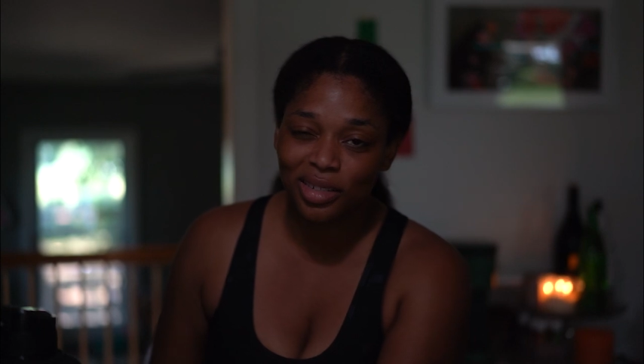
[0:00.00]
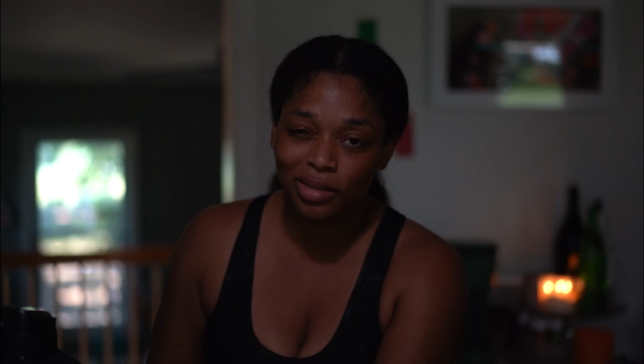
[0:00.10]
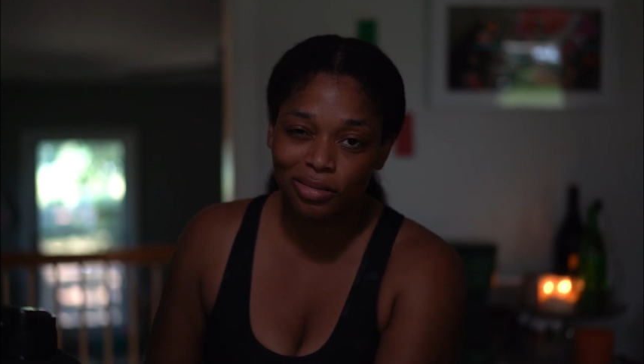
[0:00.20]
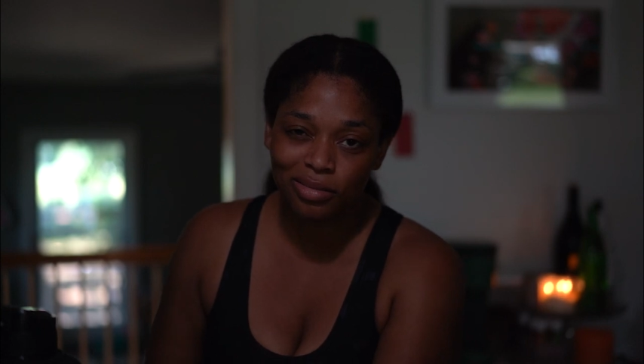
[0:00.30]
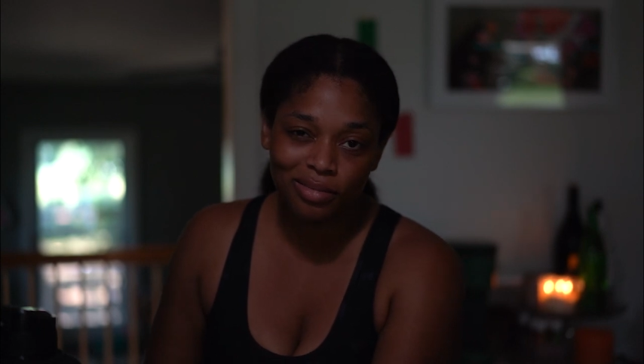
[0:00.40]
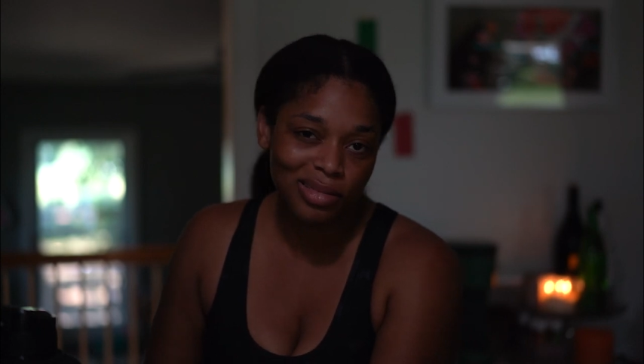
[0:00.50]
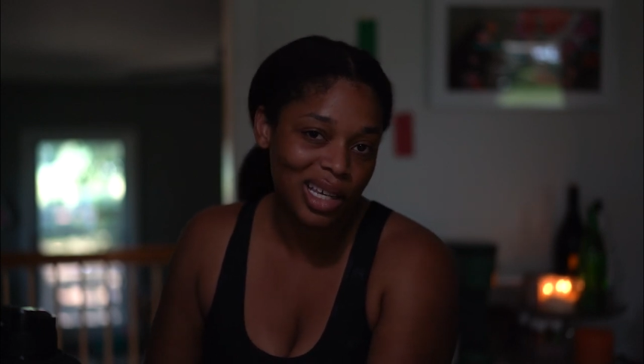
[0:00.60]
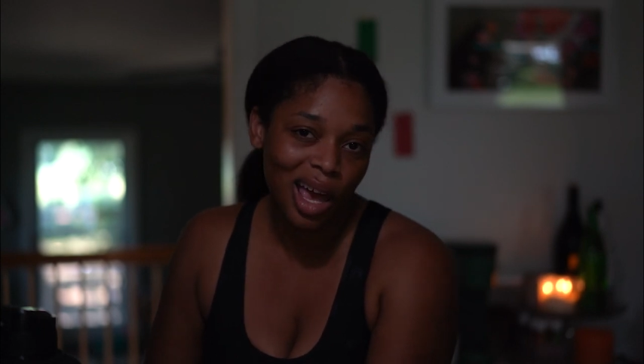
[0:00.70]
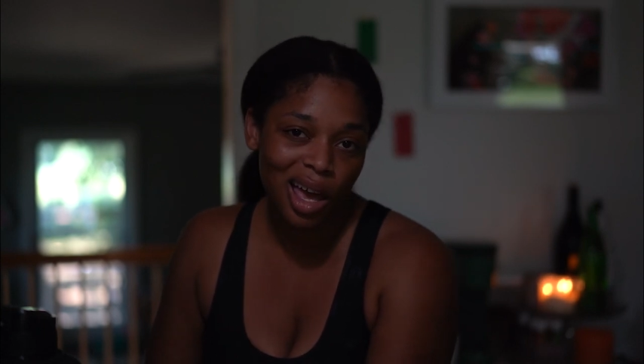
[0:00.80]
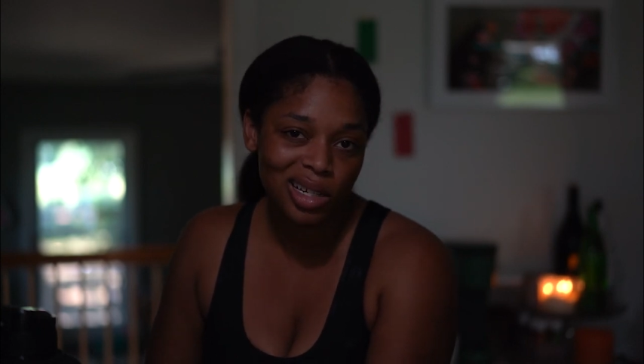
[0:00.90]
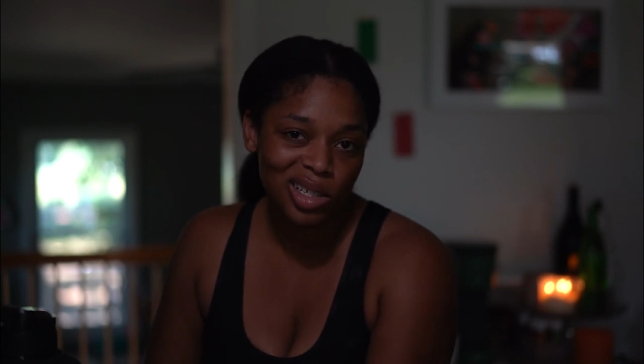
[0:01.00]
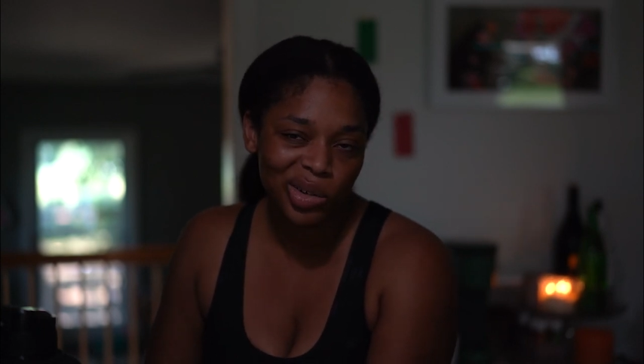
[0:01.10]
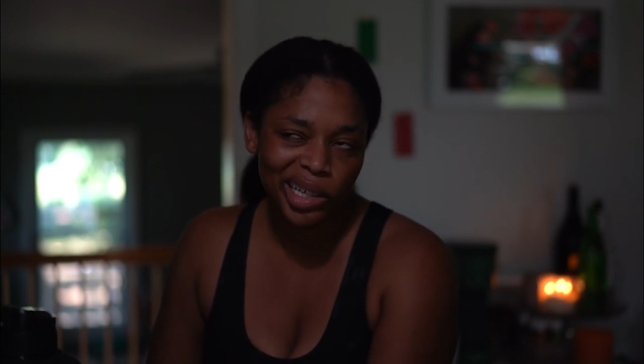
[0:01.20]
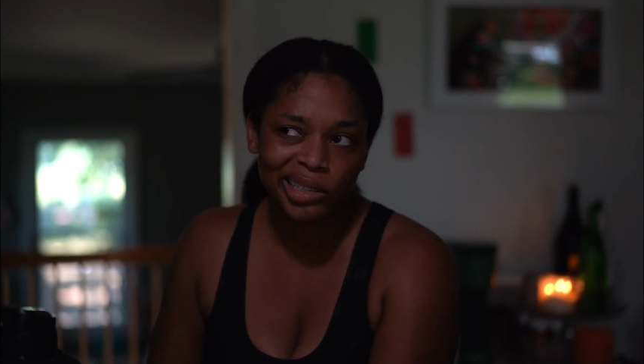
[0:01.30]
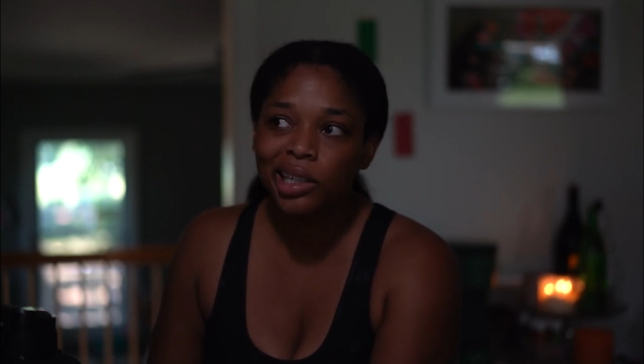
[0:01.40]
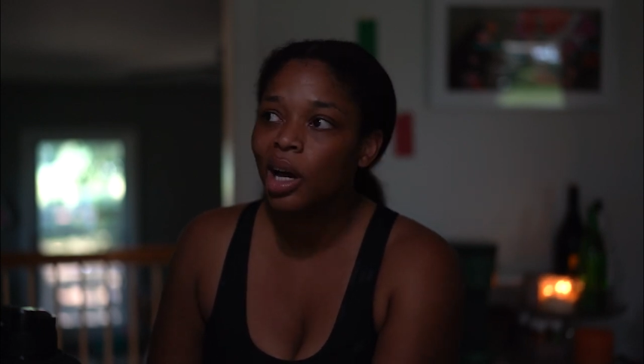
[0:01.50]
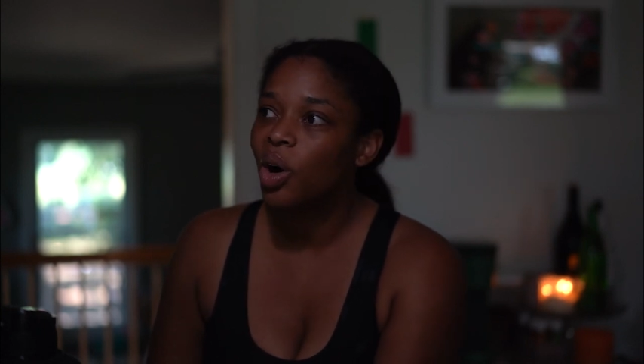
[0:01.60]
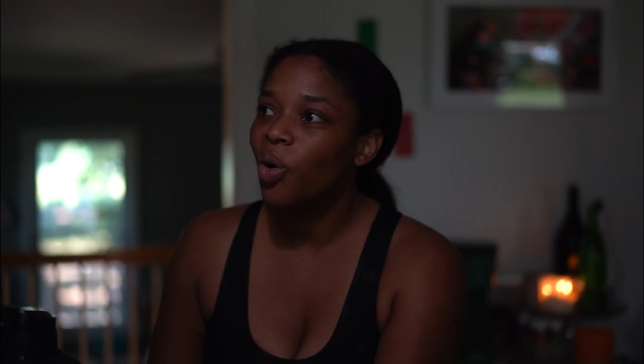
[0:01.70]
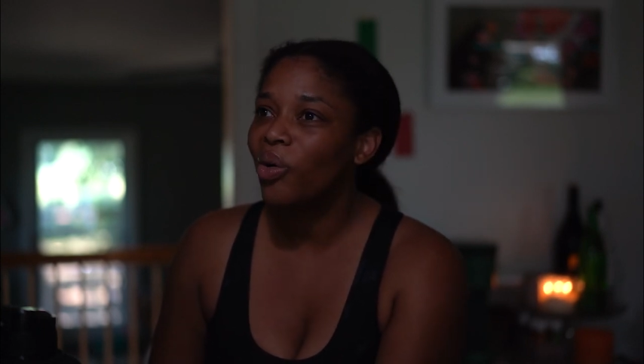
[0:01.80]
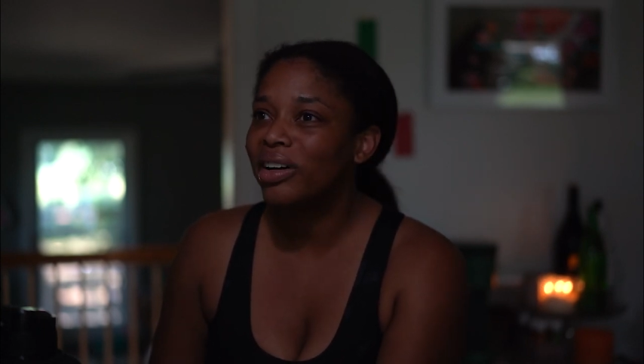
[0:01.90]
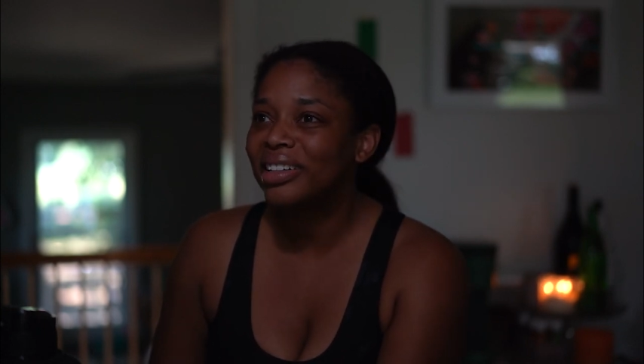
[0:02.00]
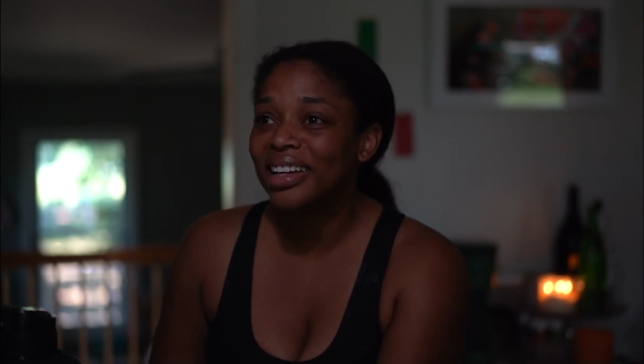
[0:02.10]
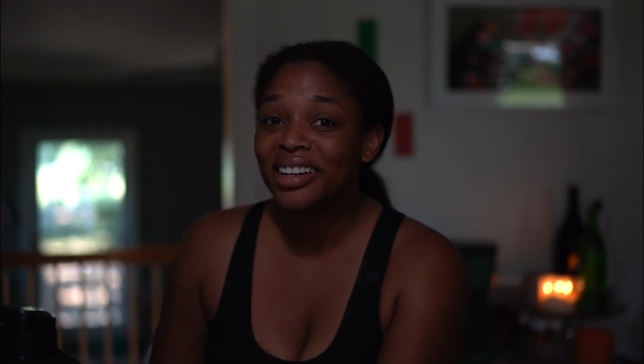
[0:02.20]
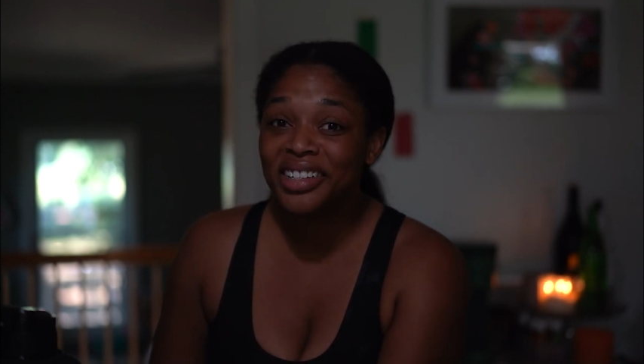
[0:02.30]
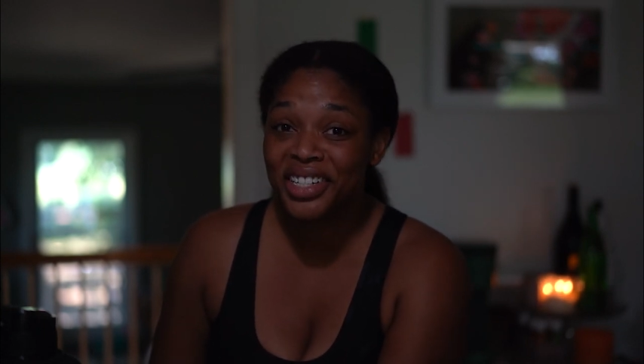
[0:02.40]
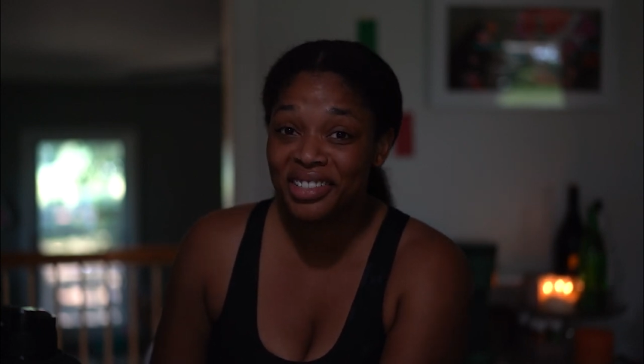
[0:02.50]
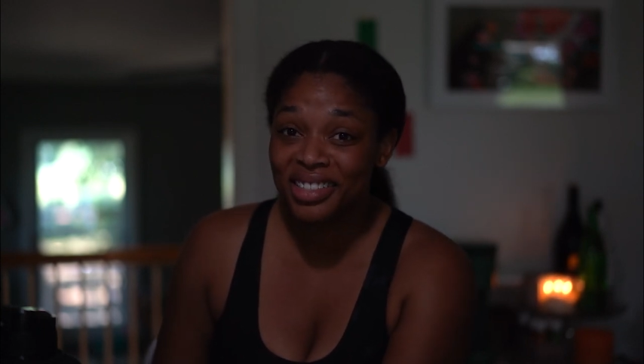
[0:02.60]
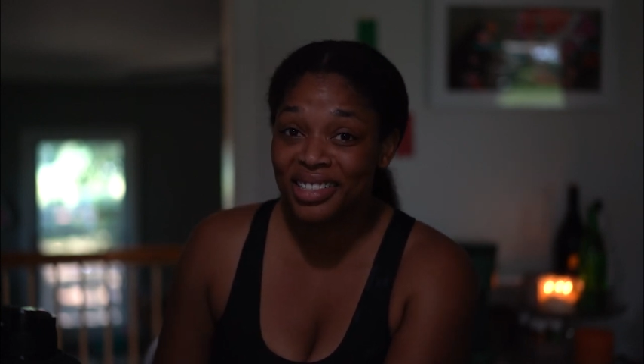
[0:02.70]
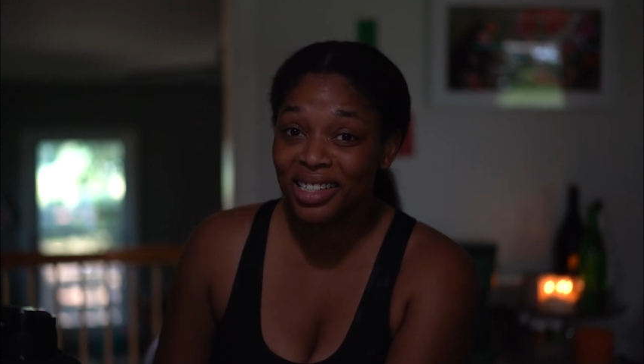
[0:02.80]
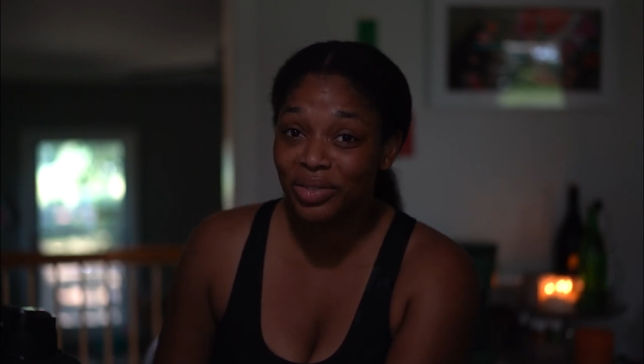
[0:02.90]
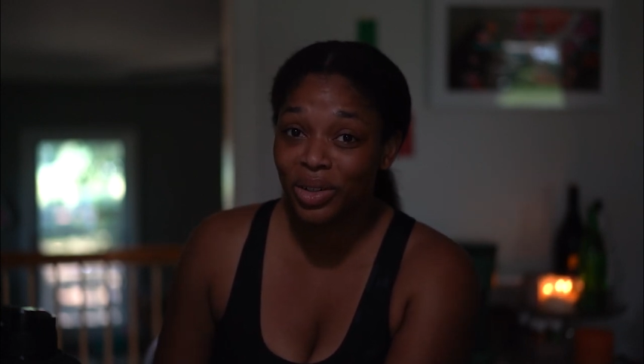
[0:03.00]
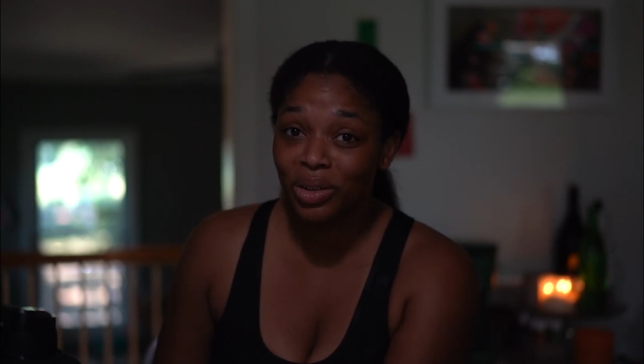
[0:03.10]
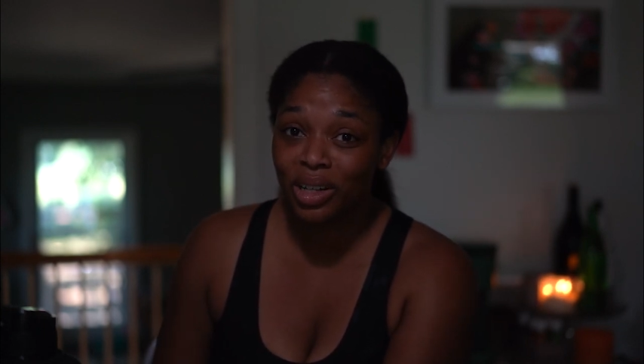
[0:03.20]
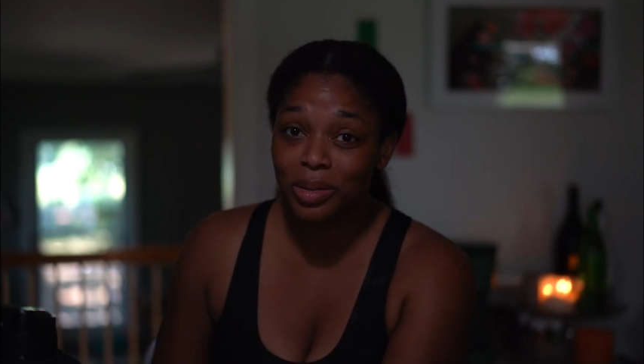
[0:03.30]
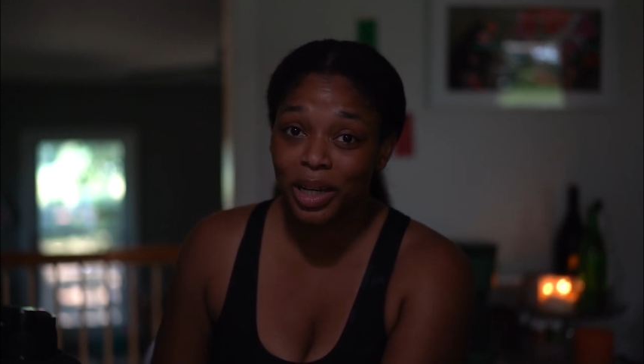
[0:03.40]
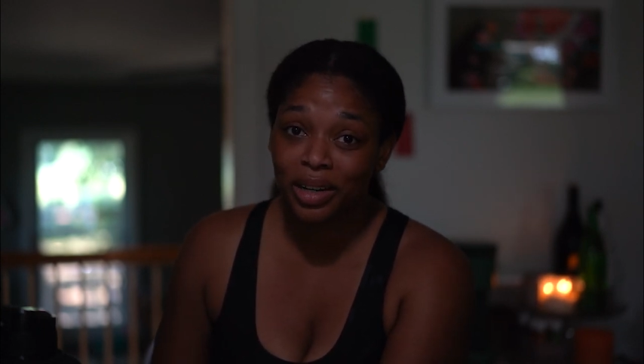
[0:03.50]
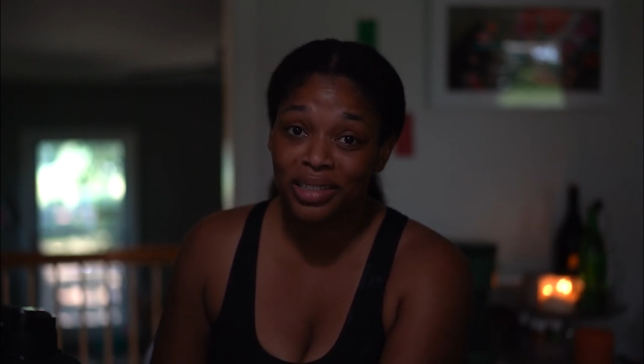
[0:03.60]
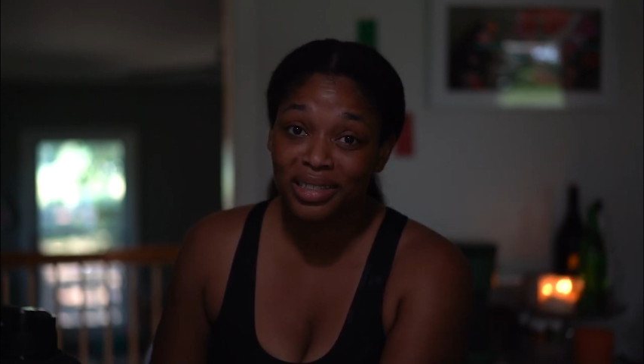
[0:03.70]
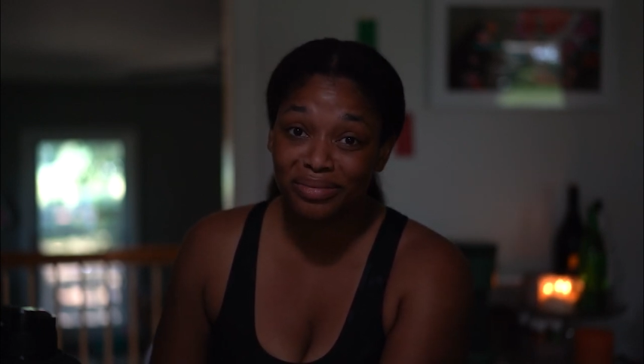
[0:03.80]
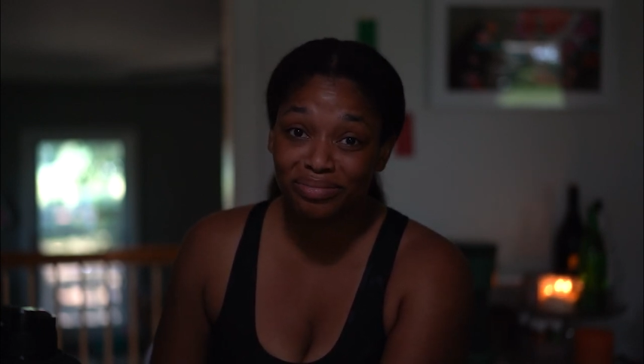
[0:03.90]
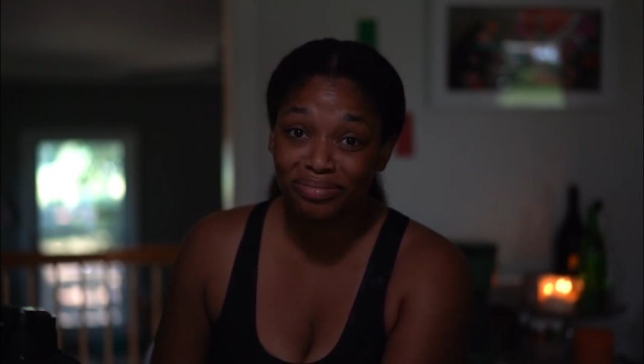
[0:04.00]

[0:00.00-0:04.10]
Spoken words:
don't enjoy or that are just difficult, let's be honest.